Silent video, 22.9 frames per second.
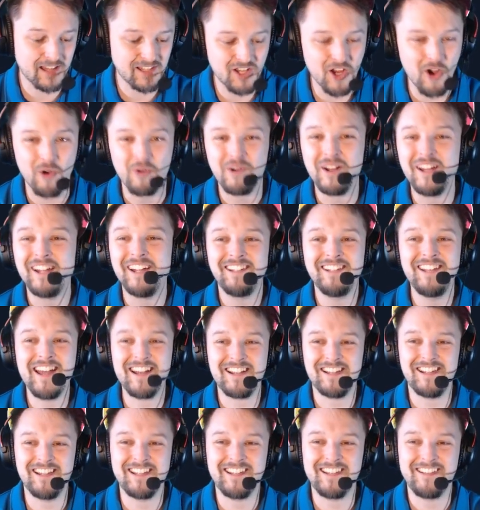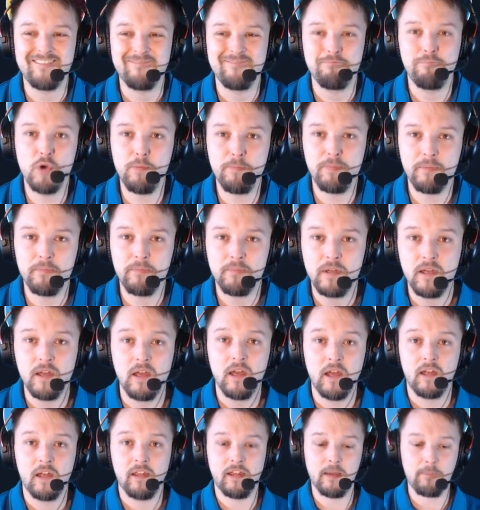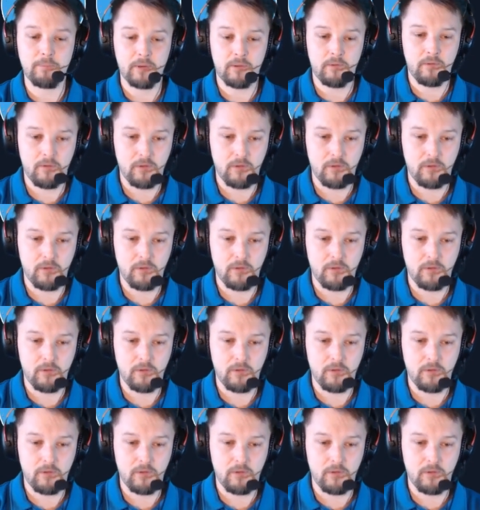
So, next list. Whoop. Yep.